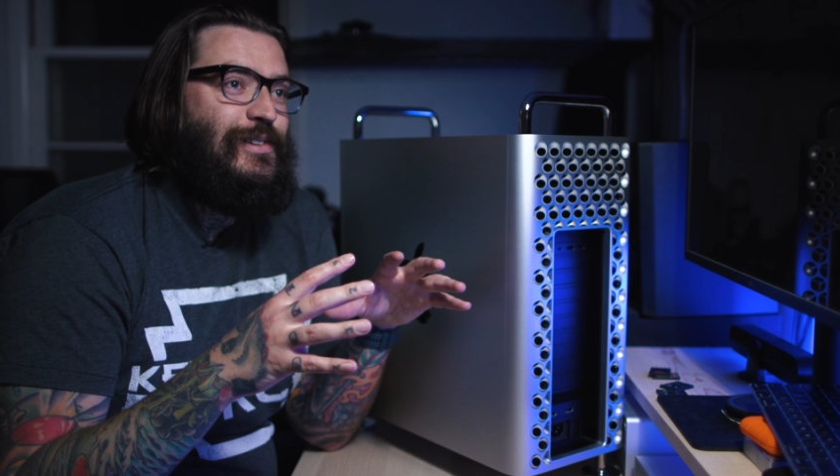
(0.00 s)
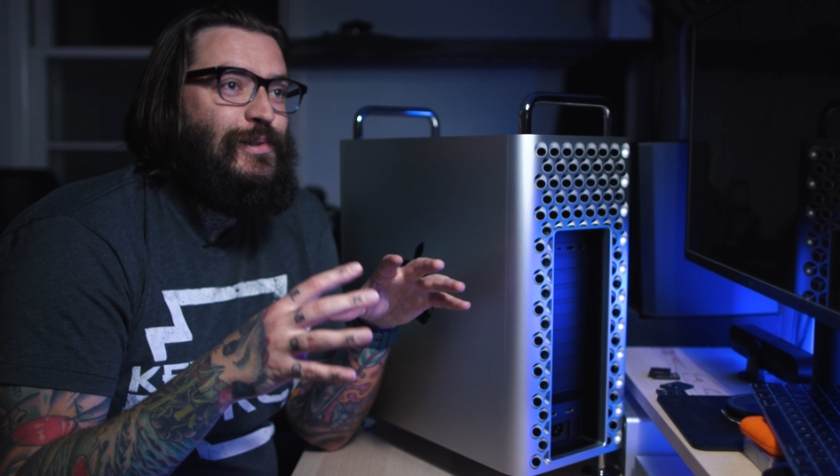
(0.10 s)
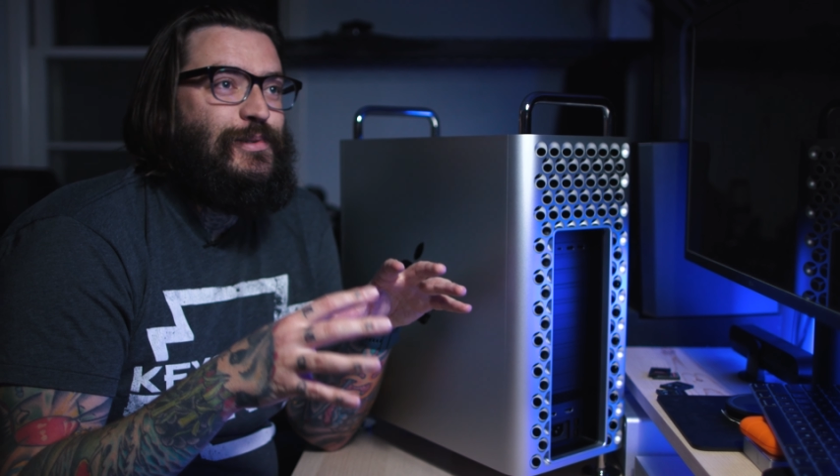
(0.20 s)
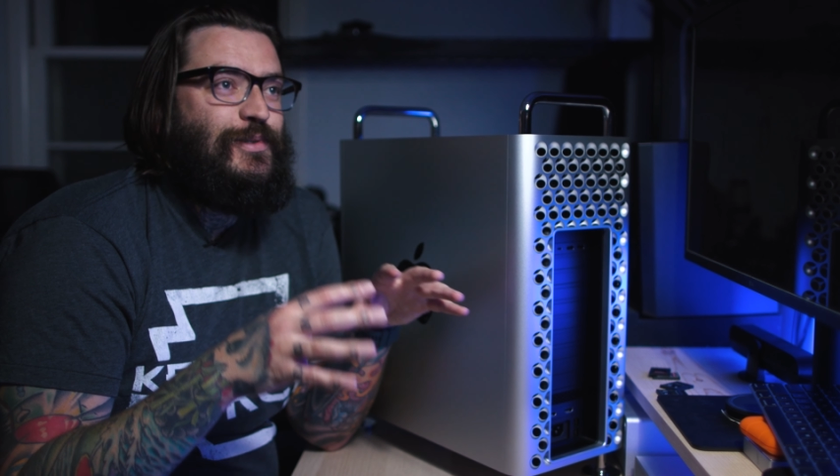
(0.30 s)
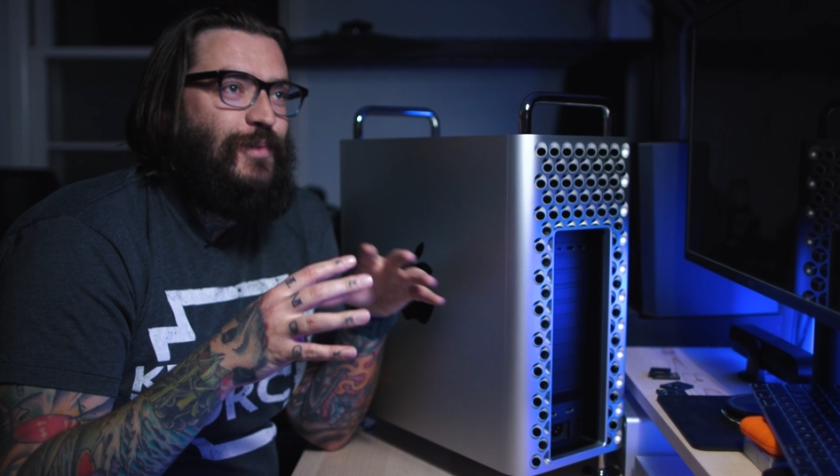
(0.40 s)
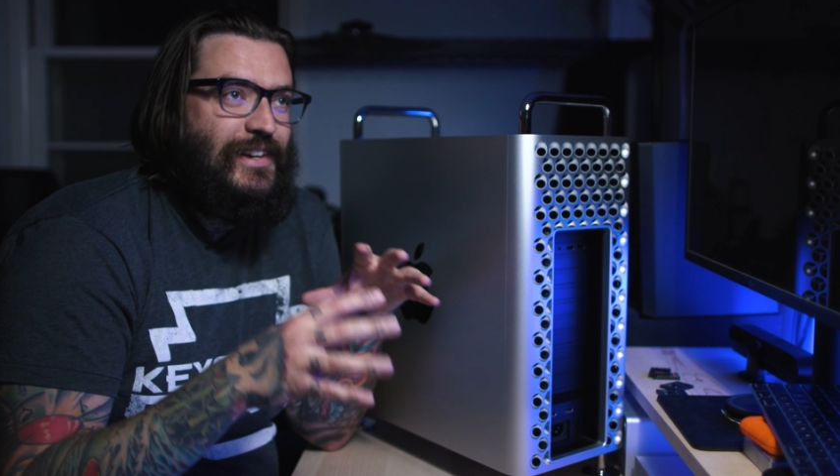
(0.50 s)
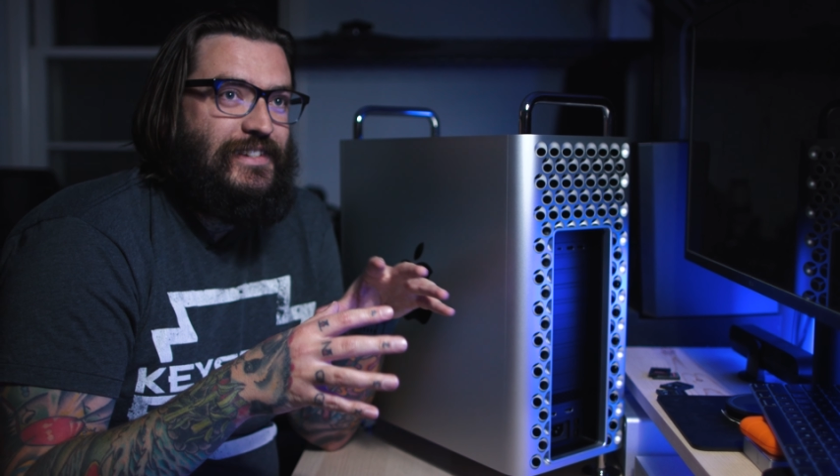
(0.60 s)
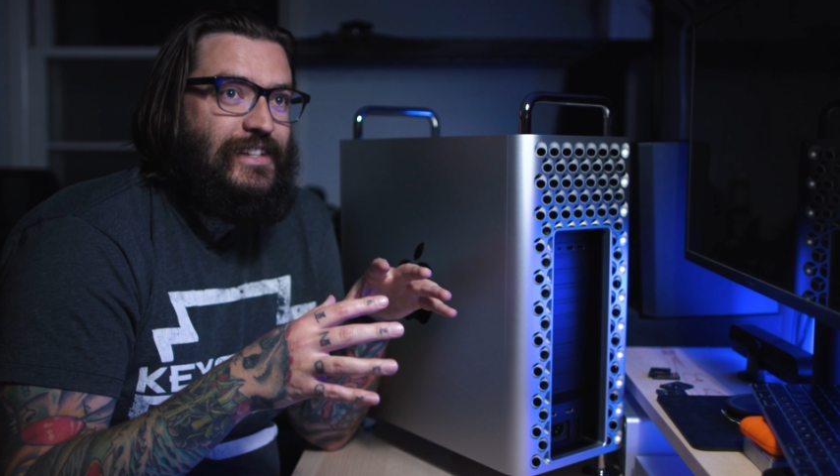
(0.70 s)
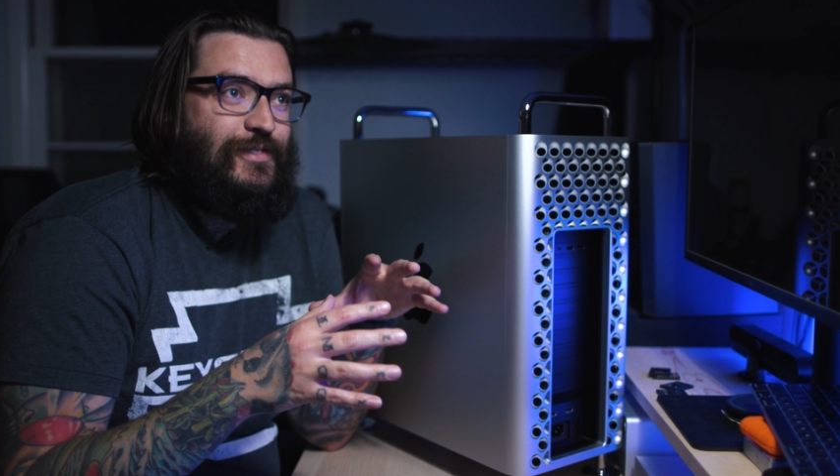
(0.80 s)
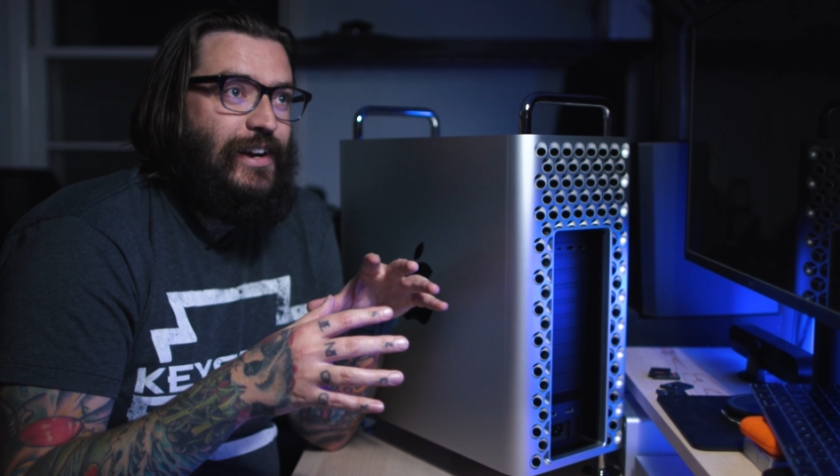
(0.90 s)
users
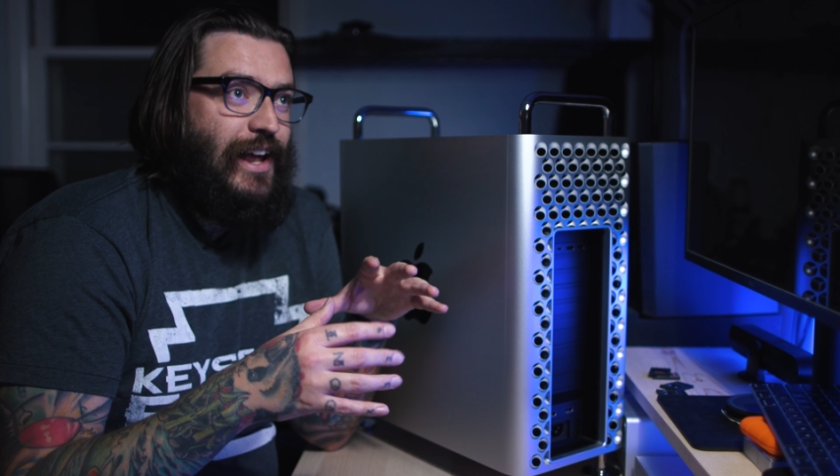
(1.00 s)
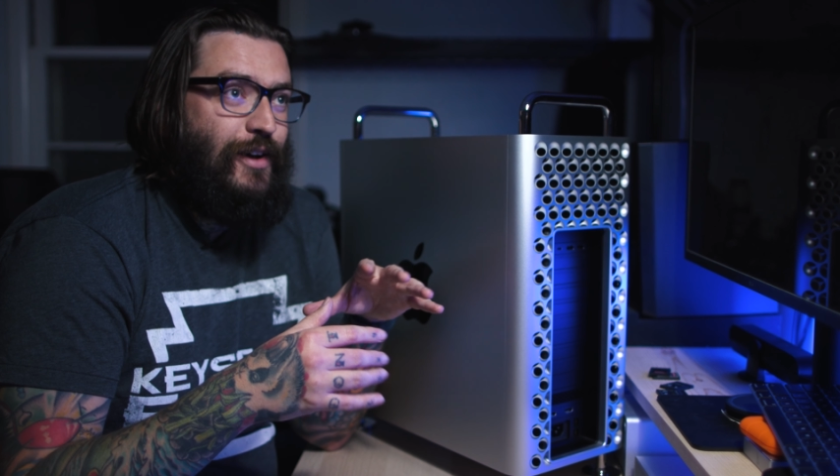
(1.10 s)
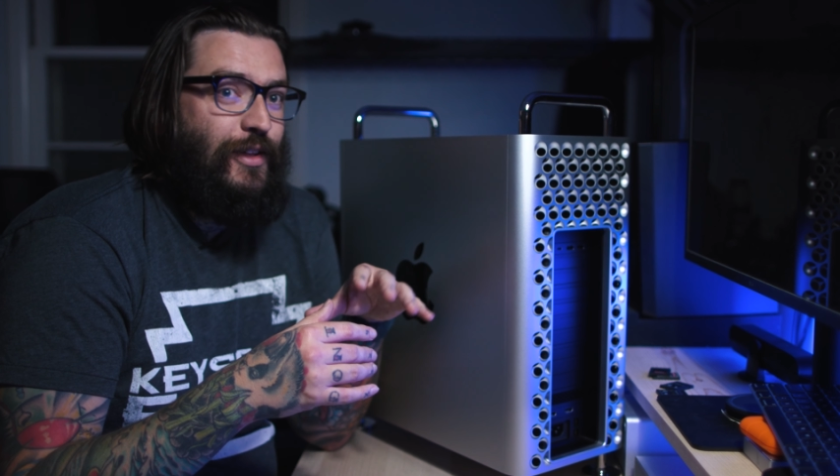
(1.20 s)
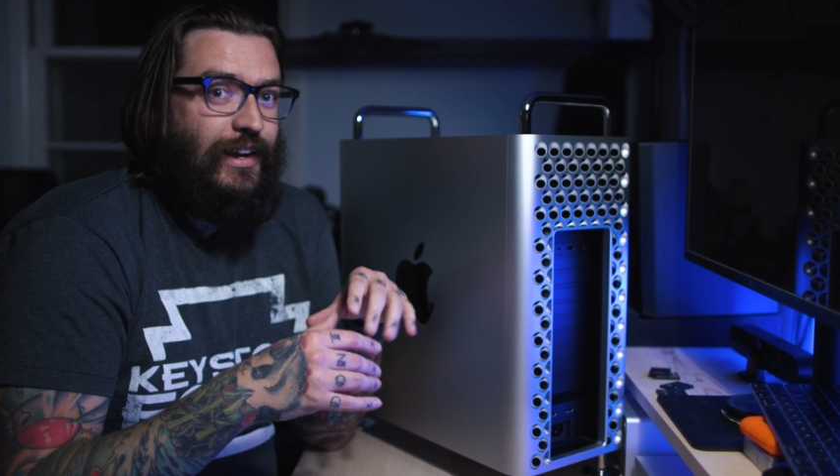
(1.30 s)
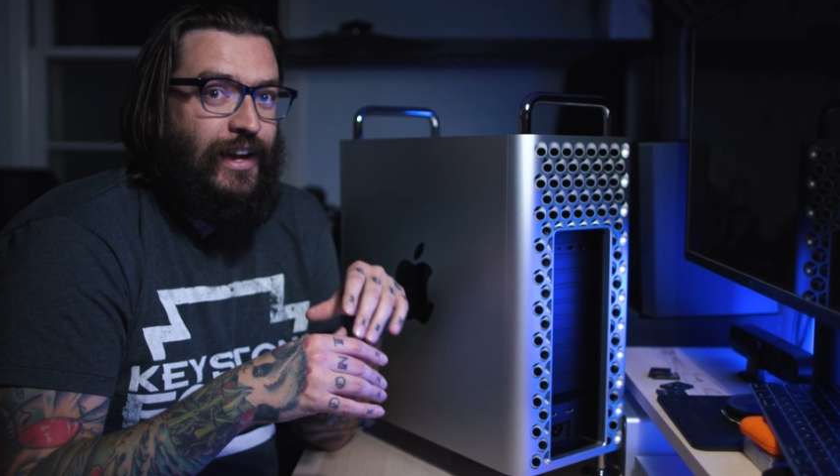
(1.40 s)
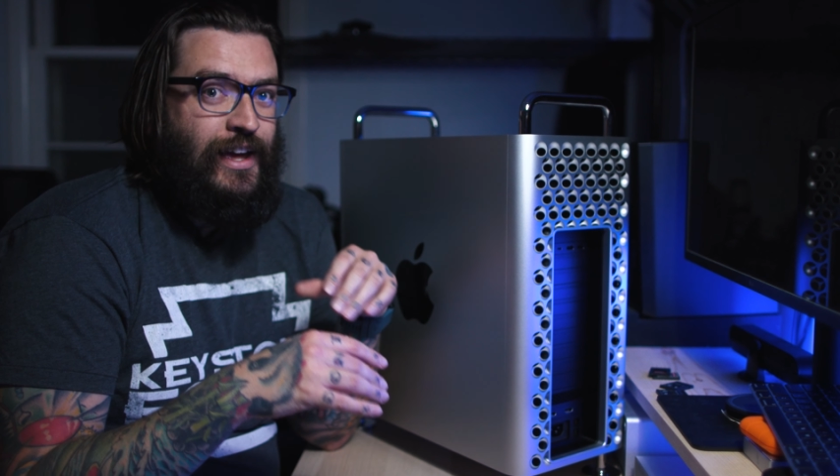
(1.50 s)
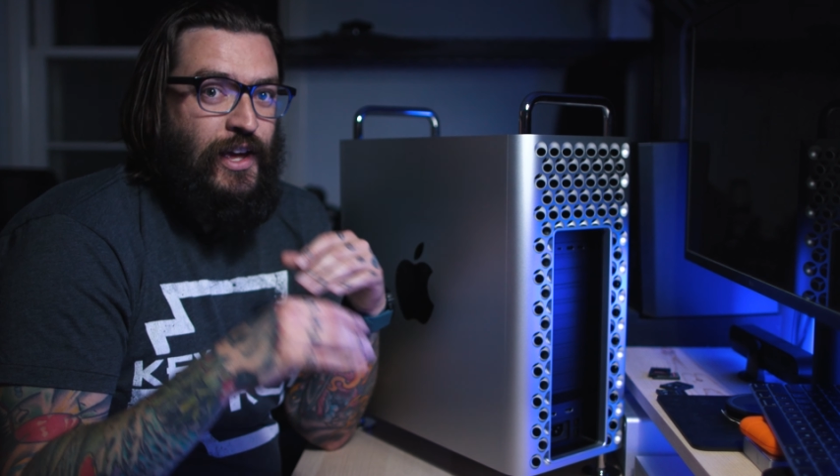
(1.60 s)
watching this right now like,